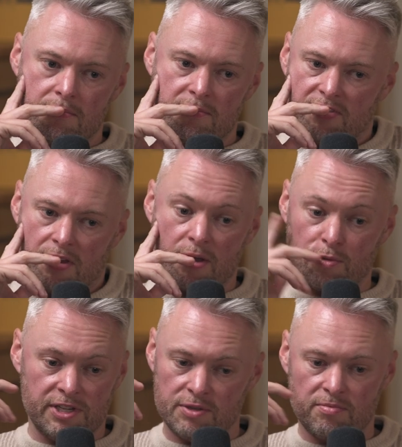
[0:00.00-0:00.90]
So,
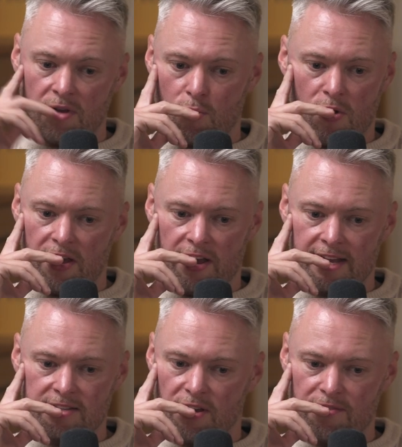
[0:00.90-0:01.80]
which is why I
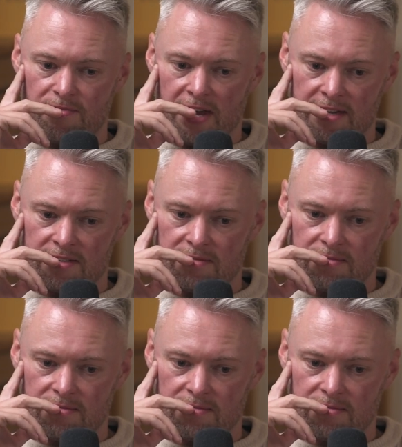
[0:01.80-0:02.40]
guess I've had